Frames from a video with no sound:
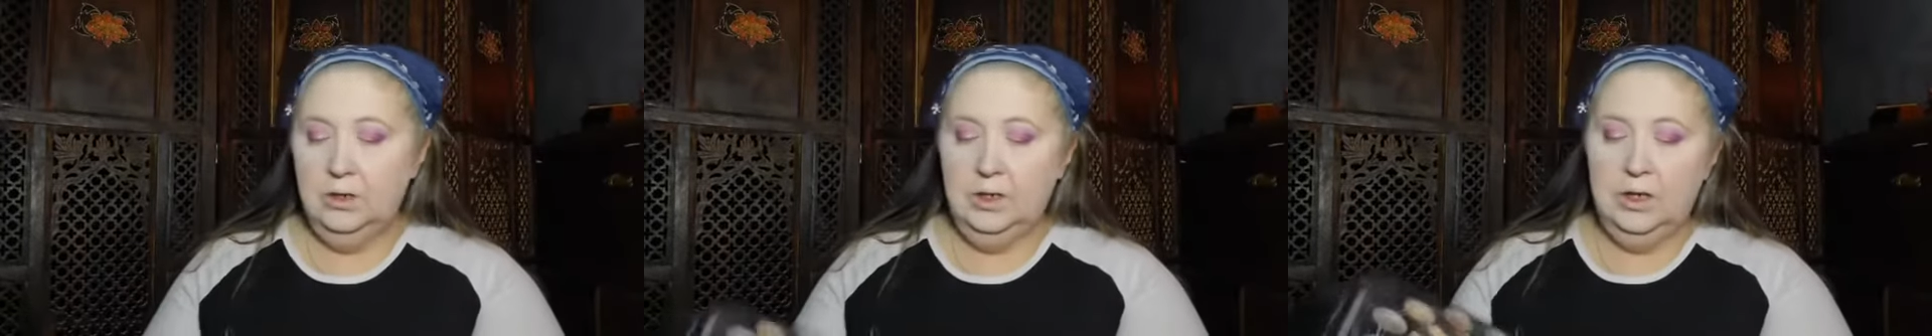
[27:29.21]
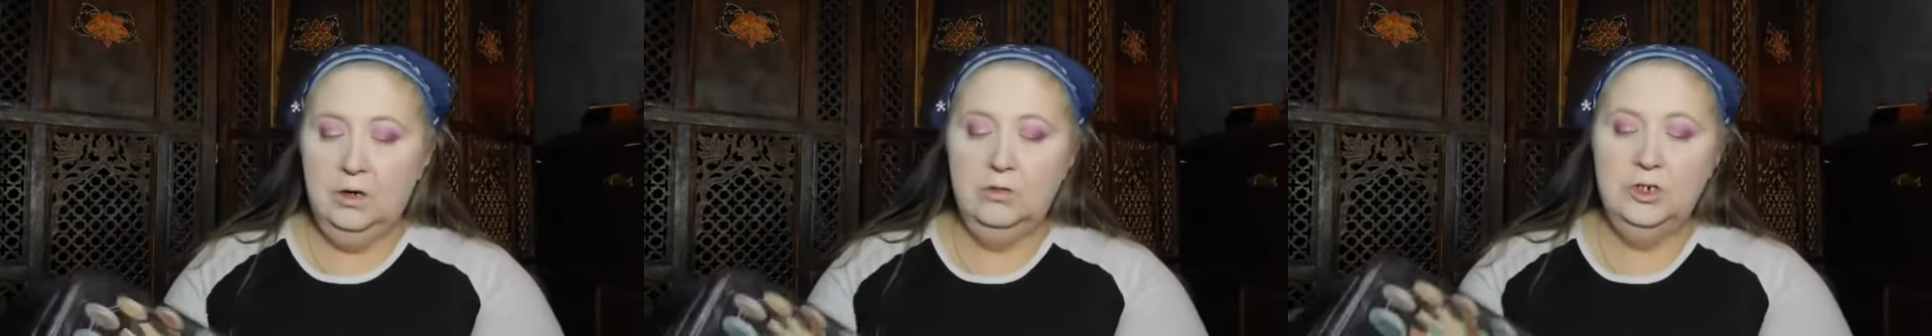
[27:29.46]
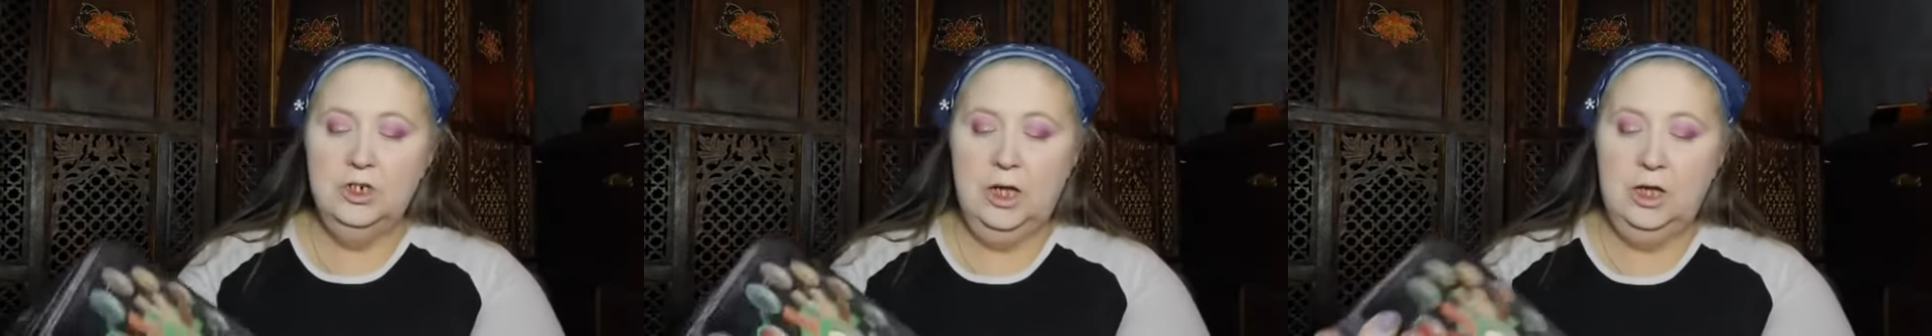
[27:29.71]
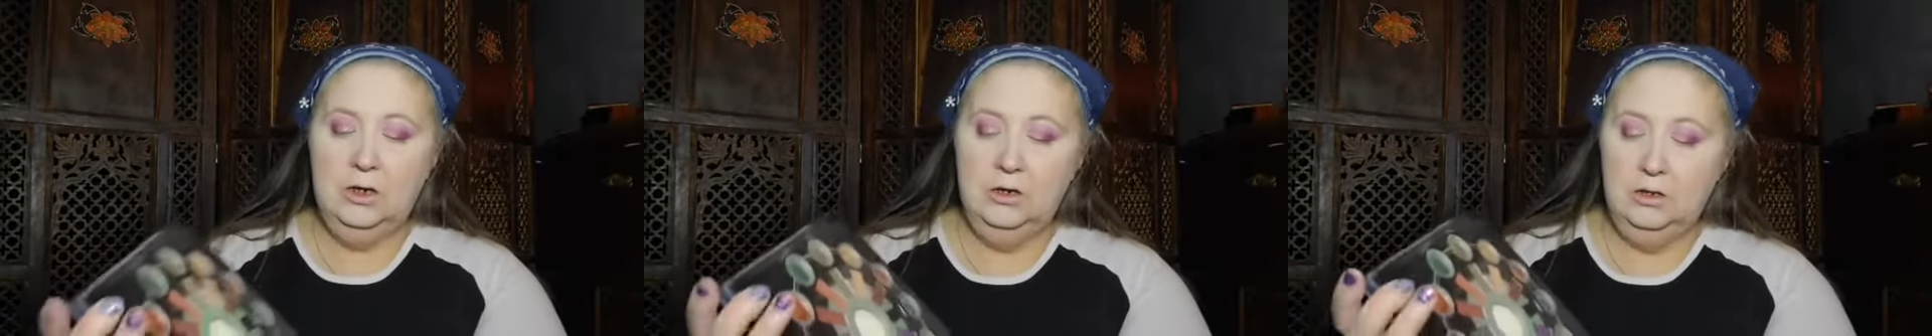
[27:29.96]
Leo
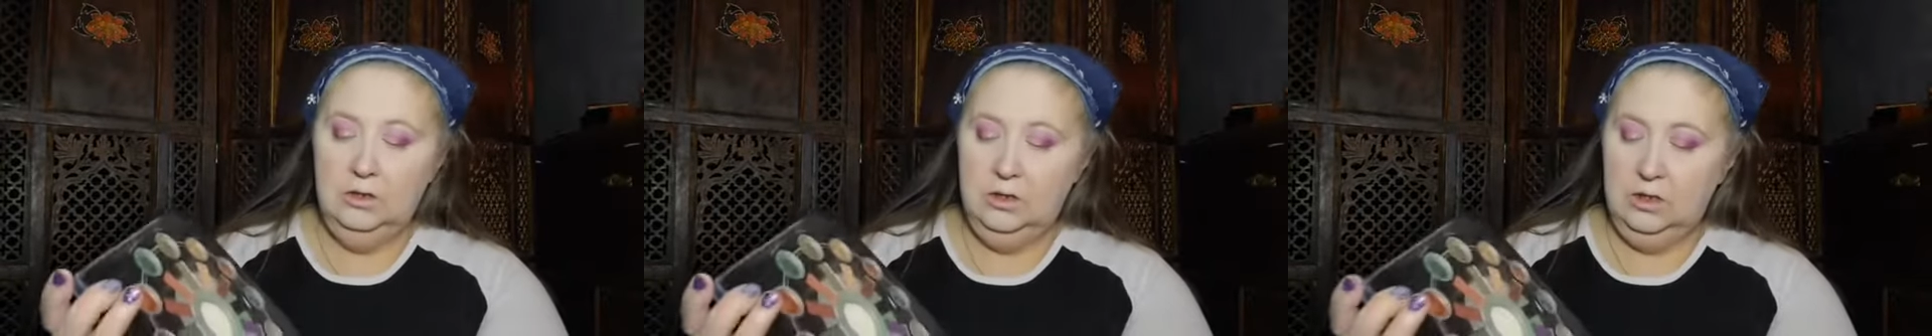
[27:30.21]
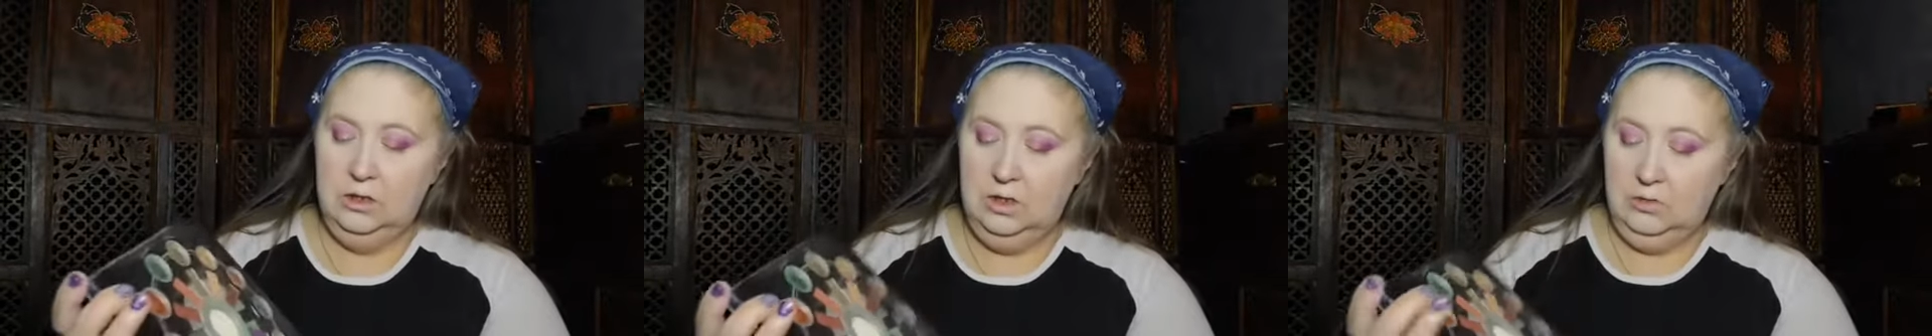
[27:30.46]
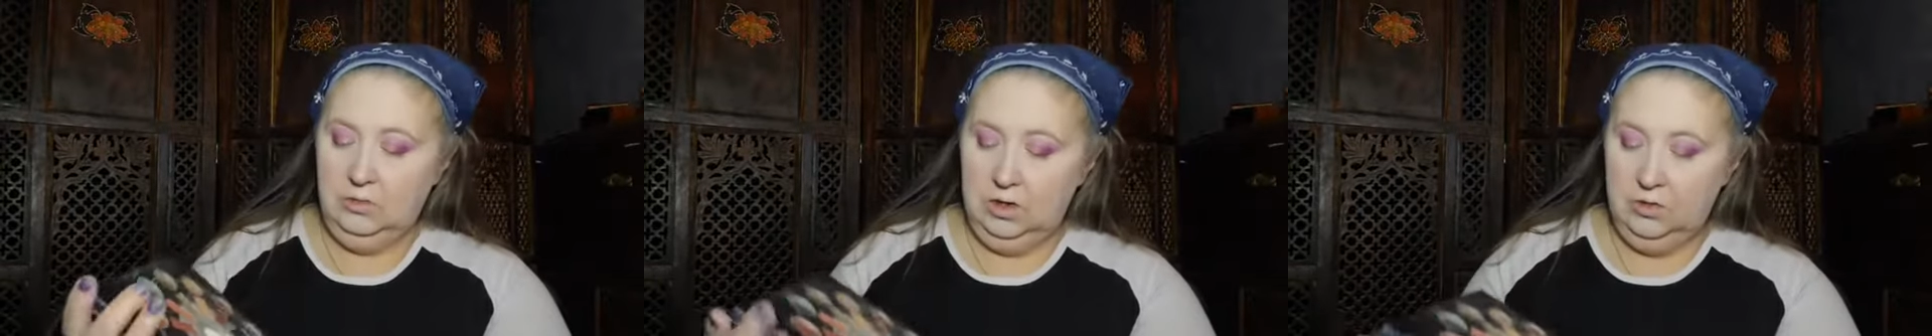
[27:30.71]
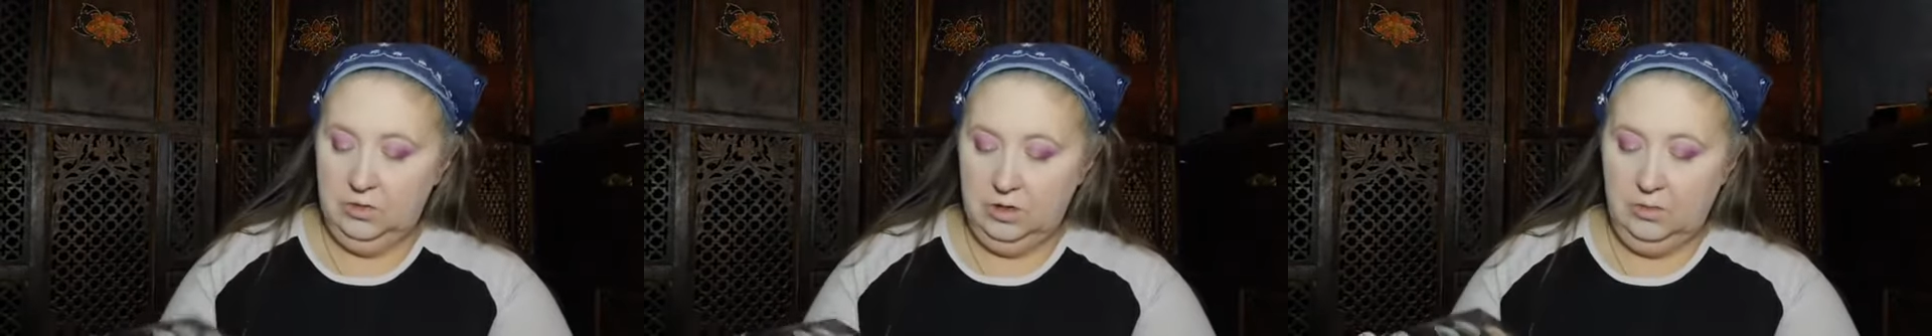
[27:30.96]
shade that we
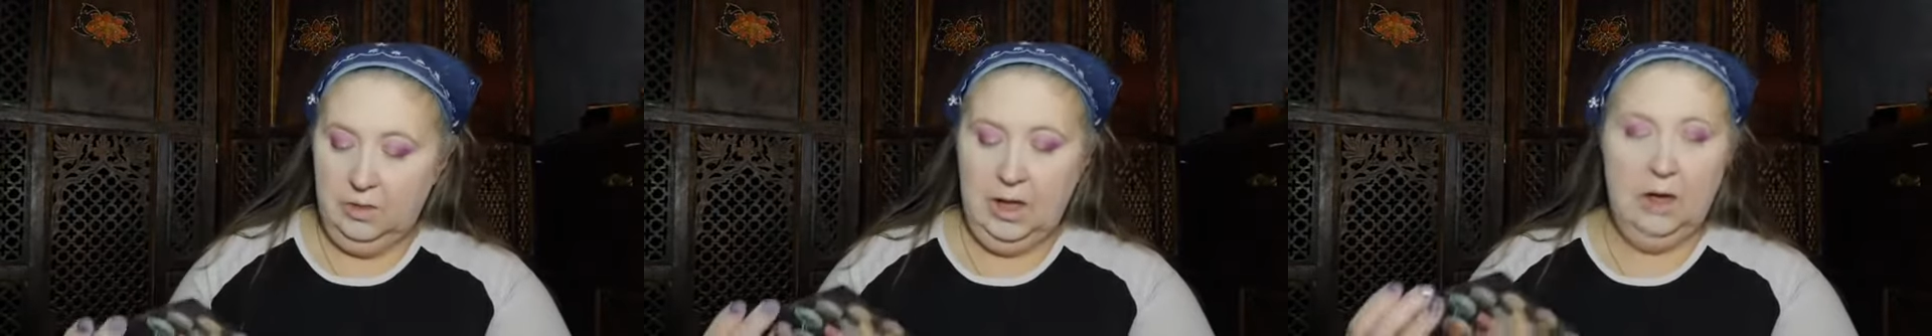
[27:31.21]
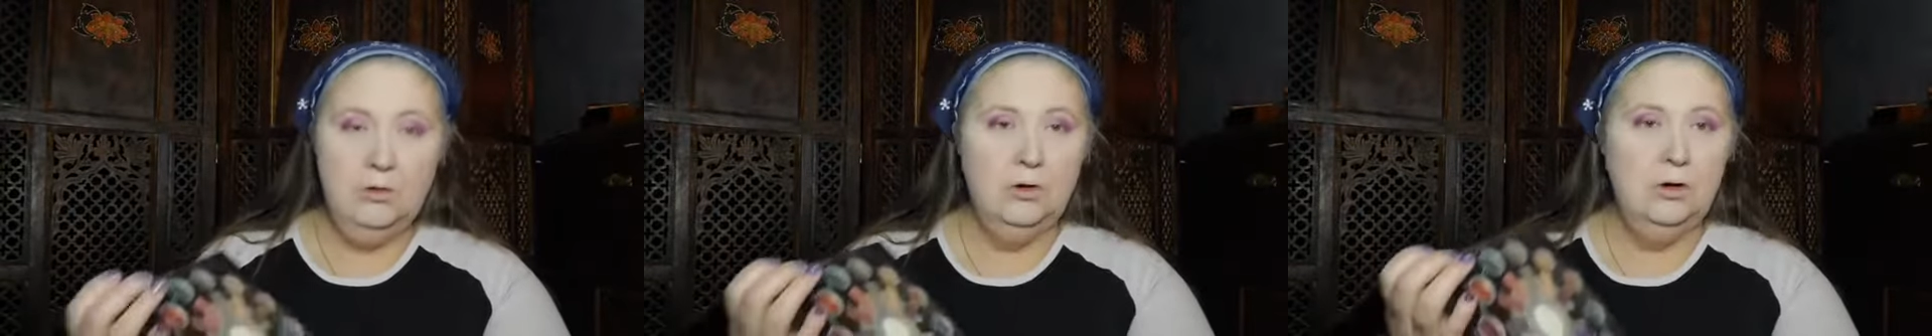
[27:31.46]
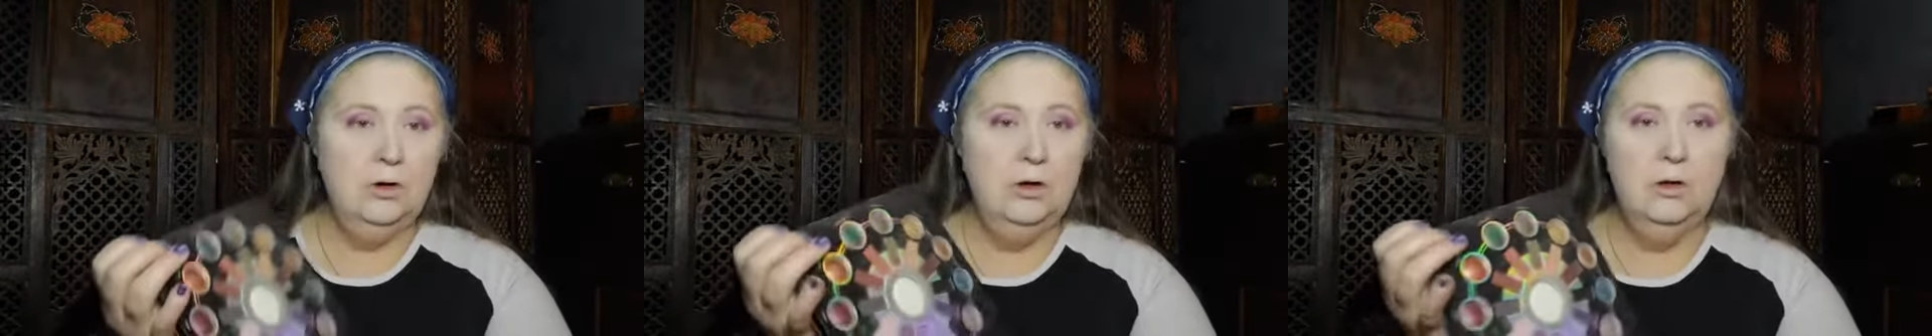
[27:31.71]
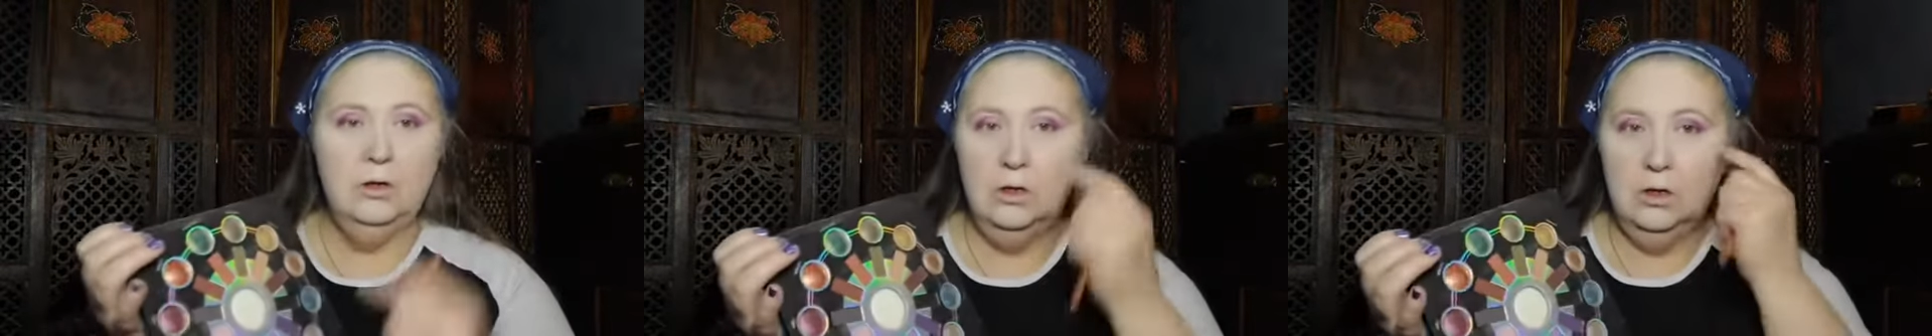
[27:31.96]
used on my outer